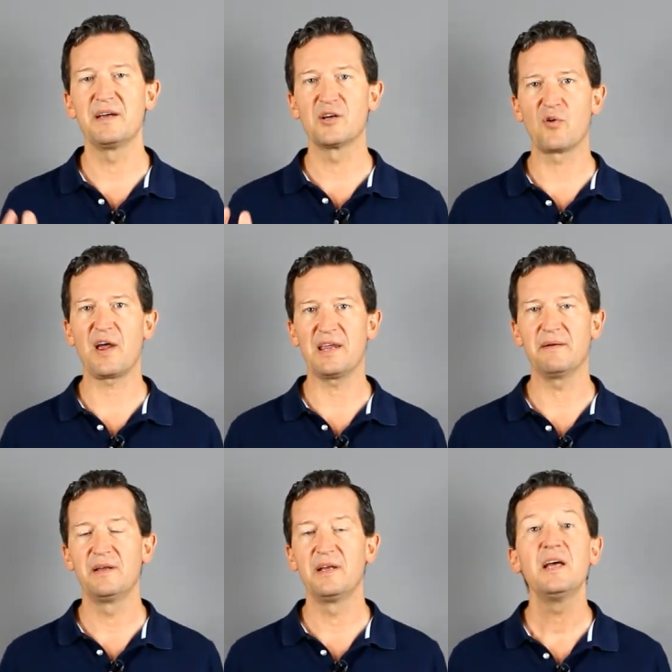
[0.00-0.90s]
Great.
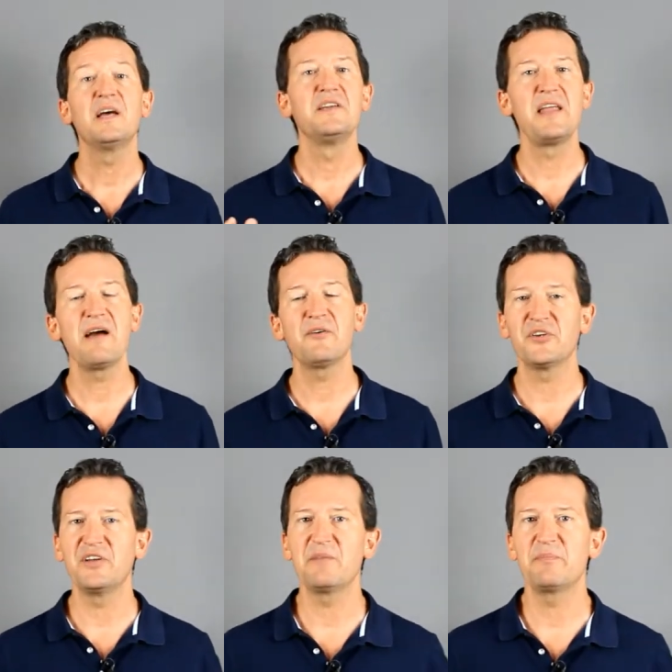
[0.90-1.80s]
Now
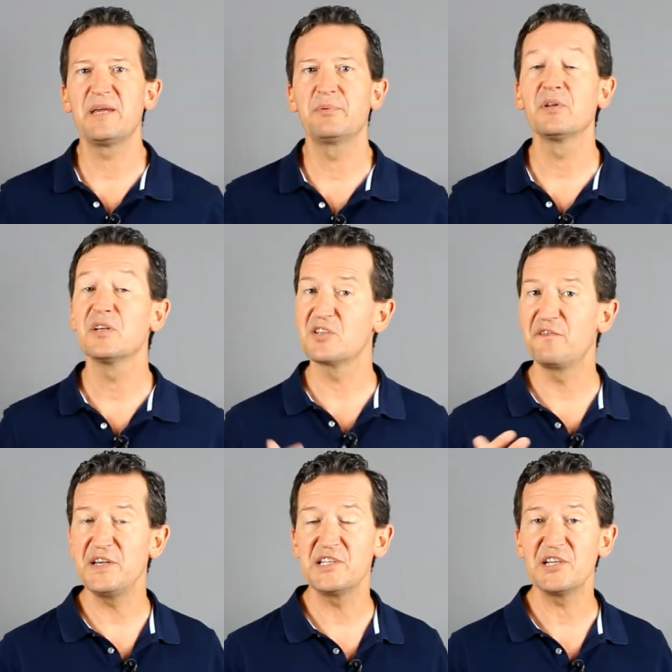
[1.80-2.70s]
you need people to
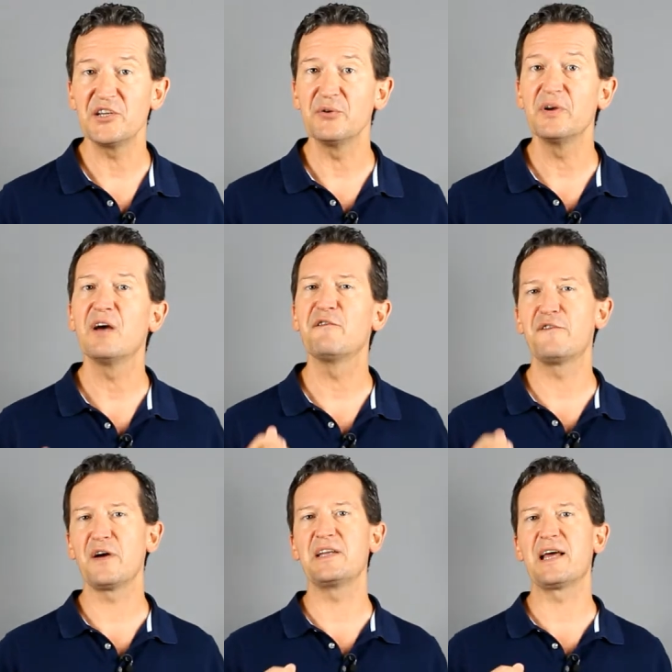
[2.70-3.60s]
visit you and
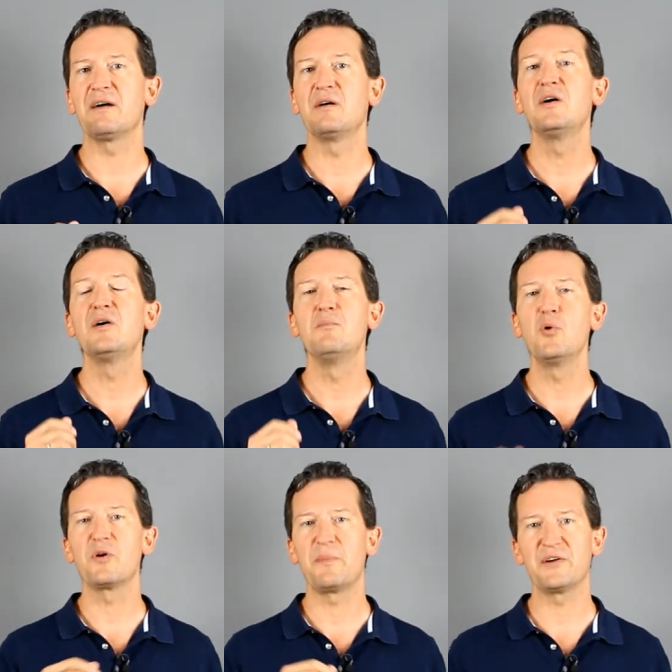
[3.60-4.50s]
find out
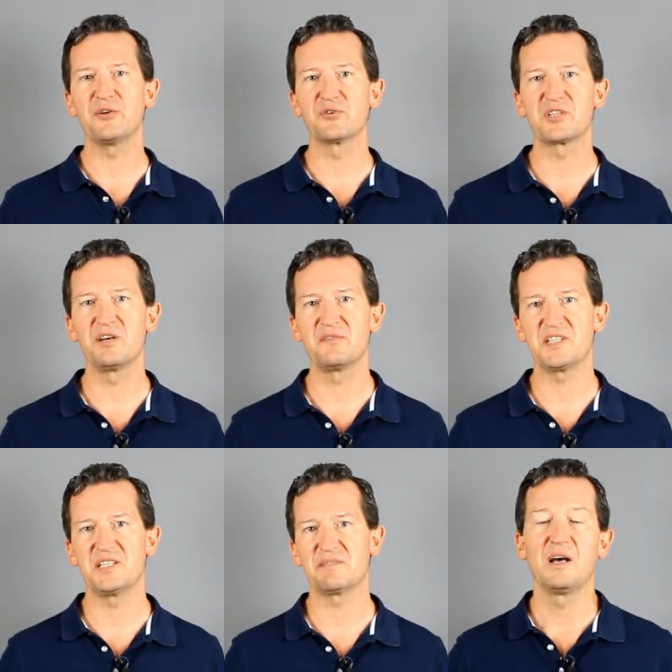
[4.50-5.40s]
more about your
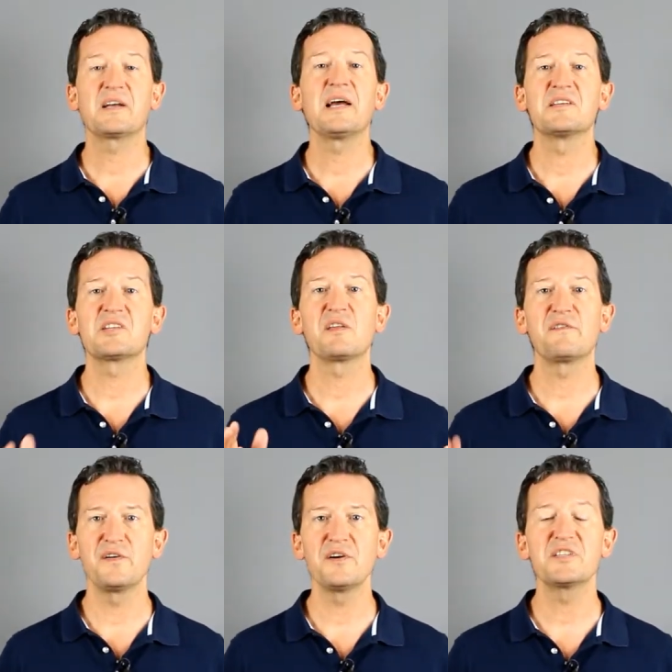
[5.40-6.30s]
services. Okay, so the
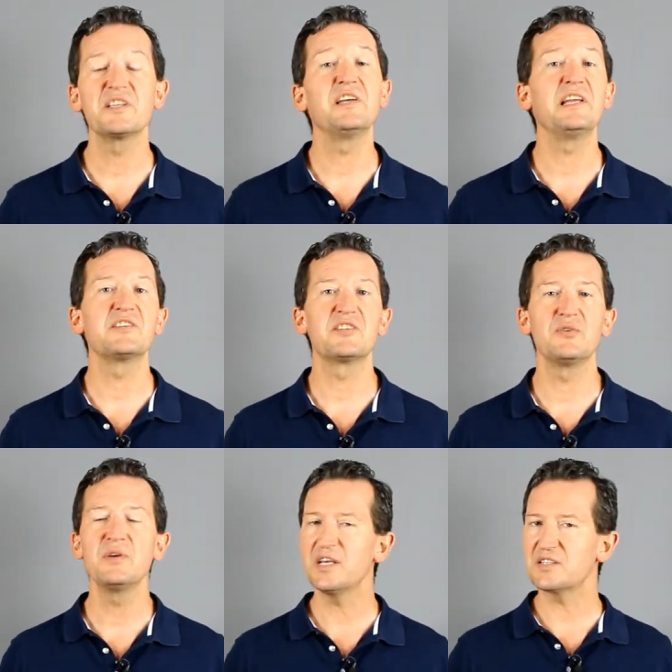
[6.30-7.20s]
first thing you need to
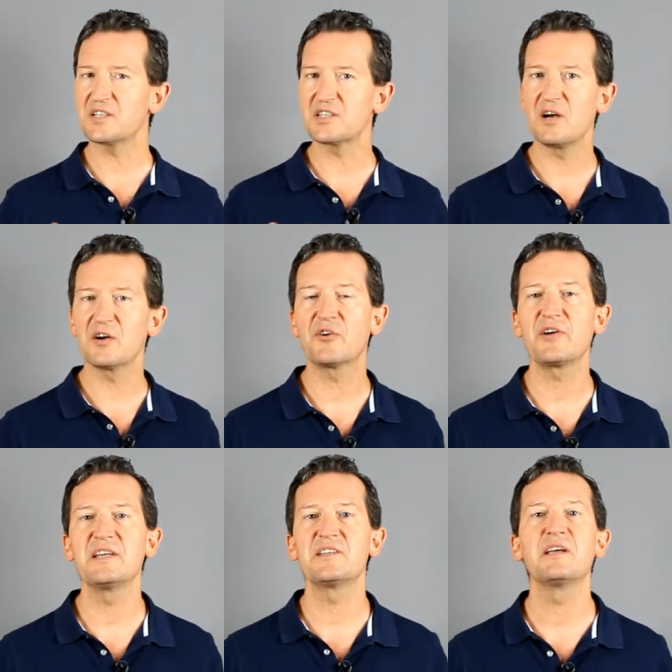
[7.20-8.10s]
do is to start
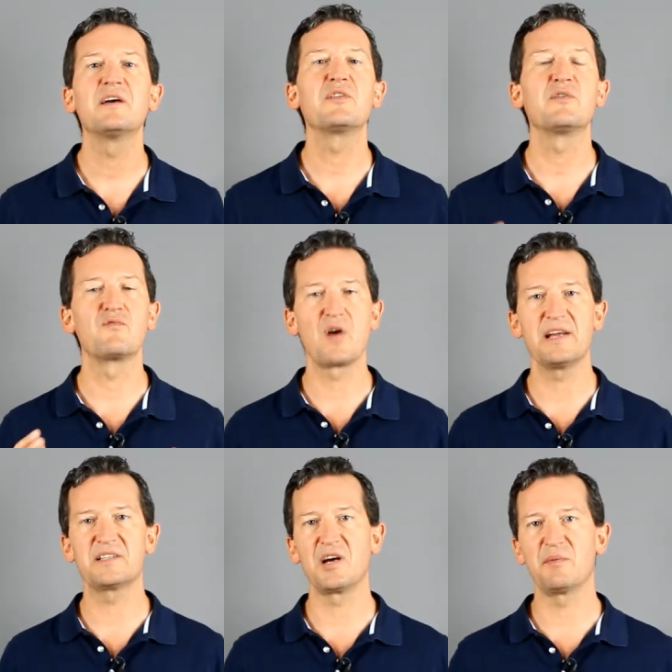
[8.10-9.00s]
creating the
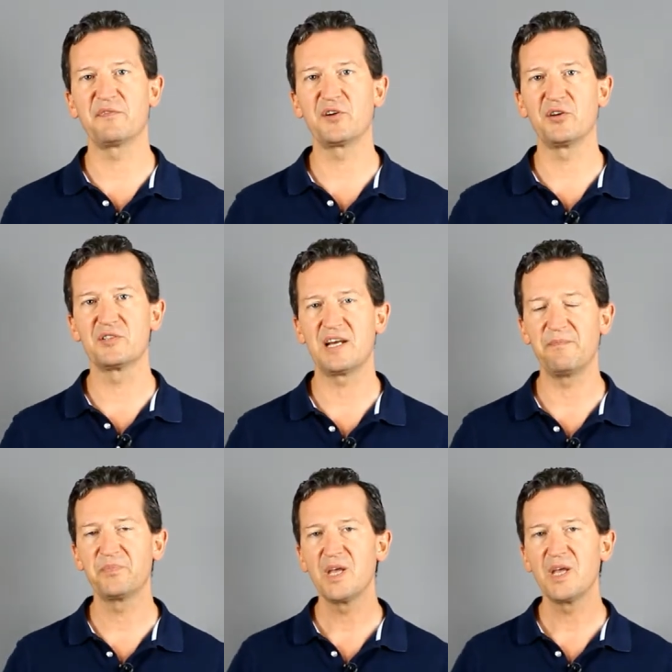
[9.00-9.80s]
right type of content.